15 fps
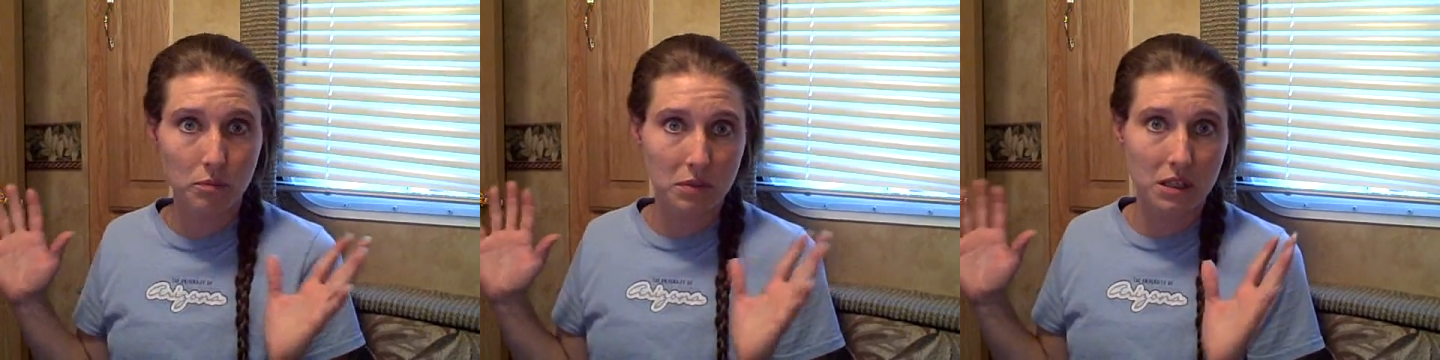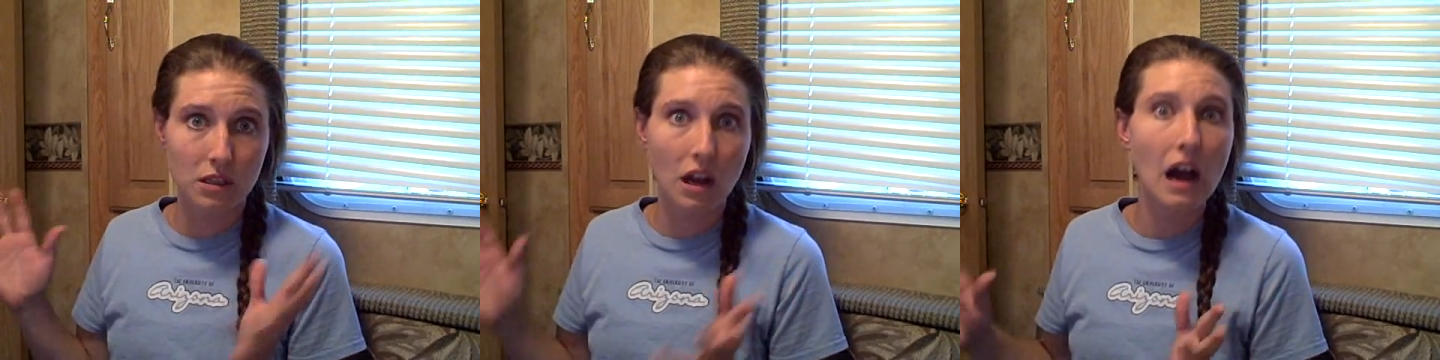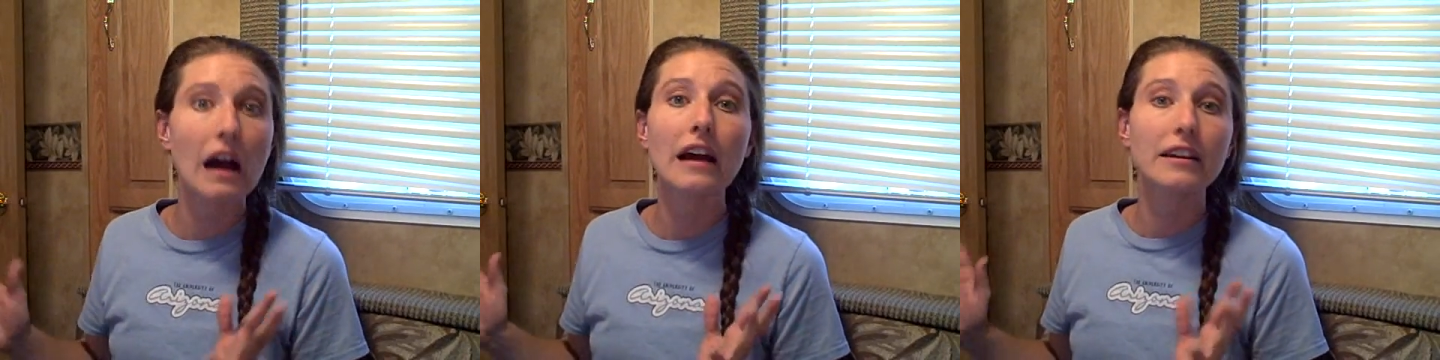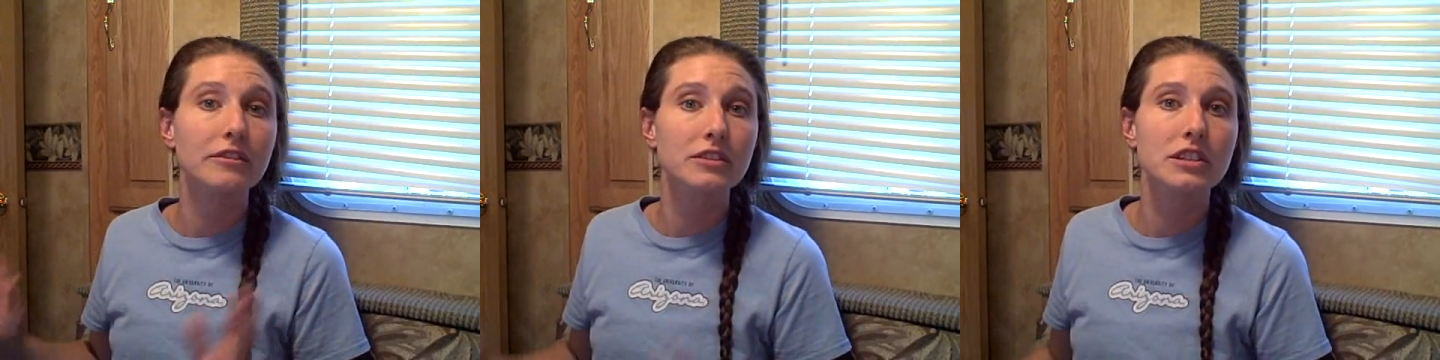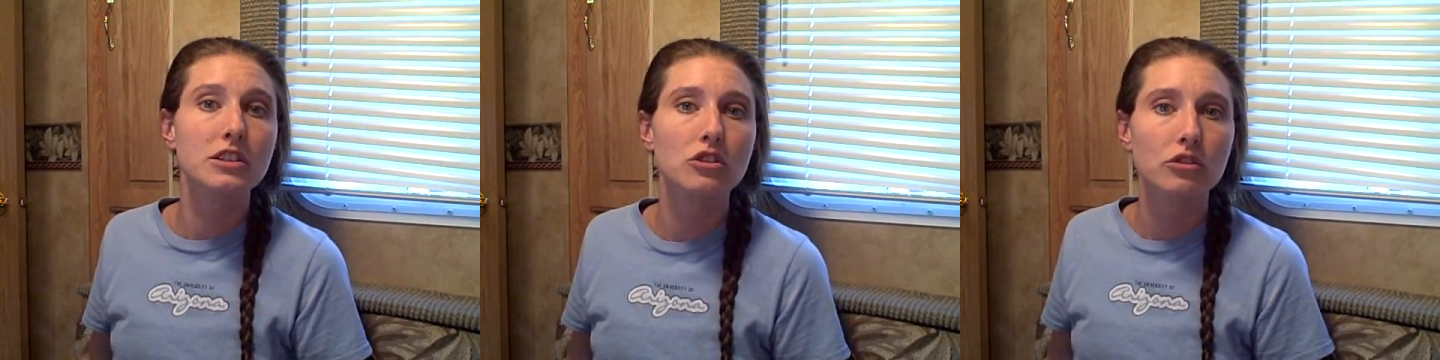bee
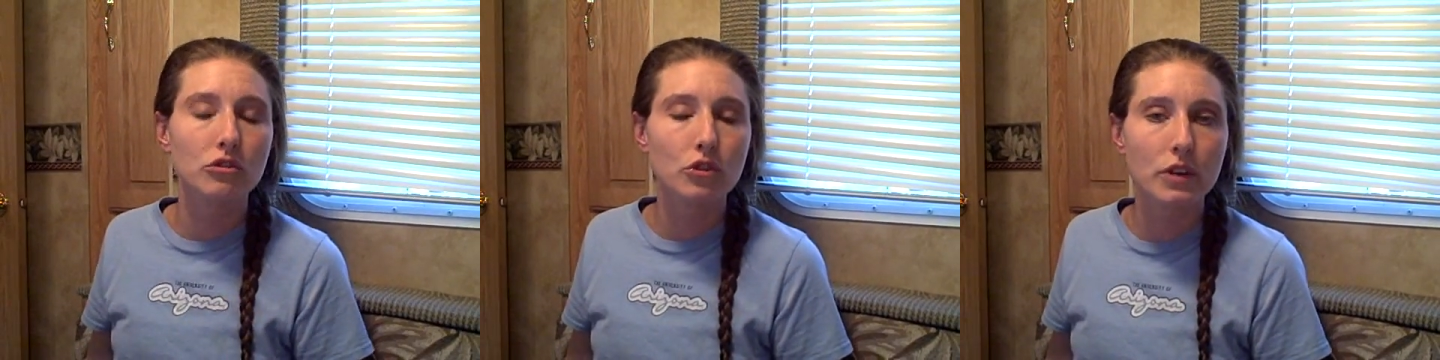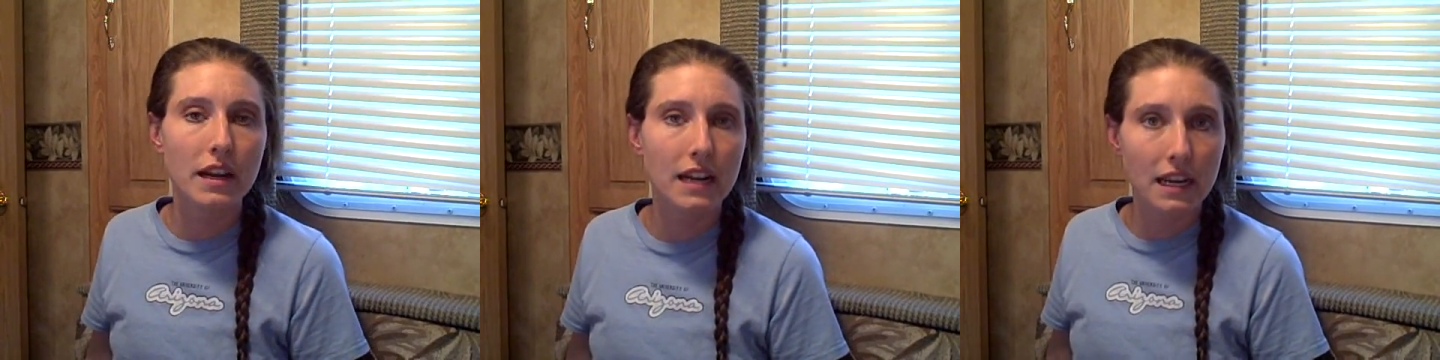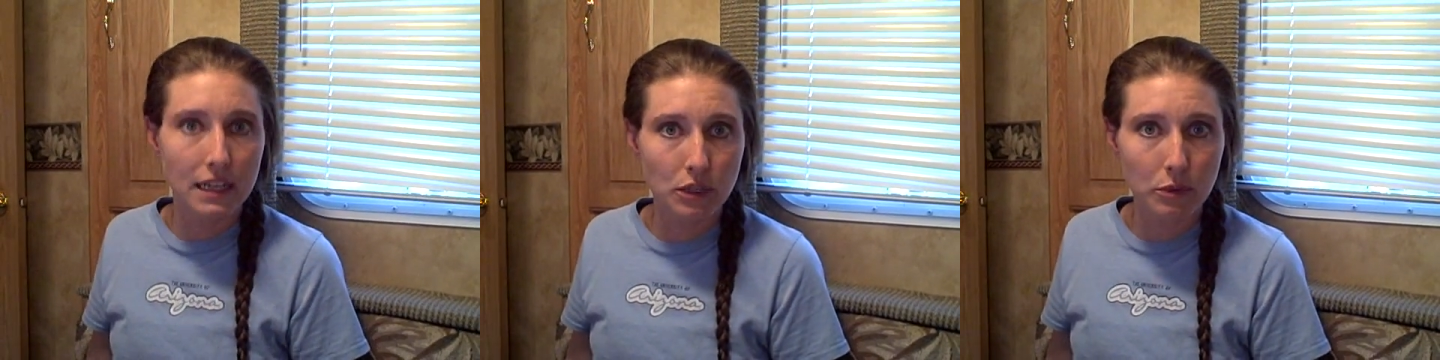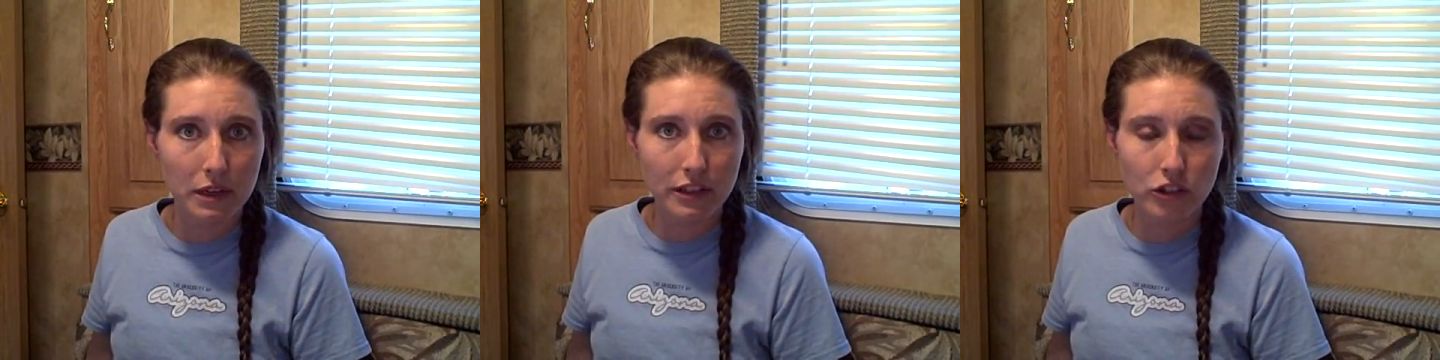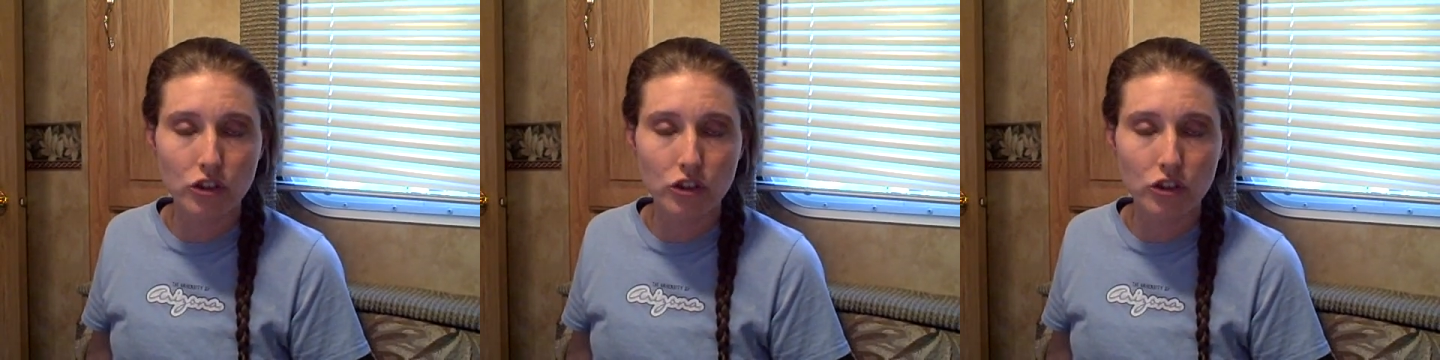hives to create honey with,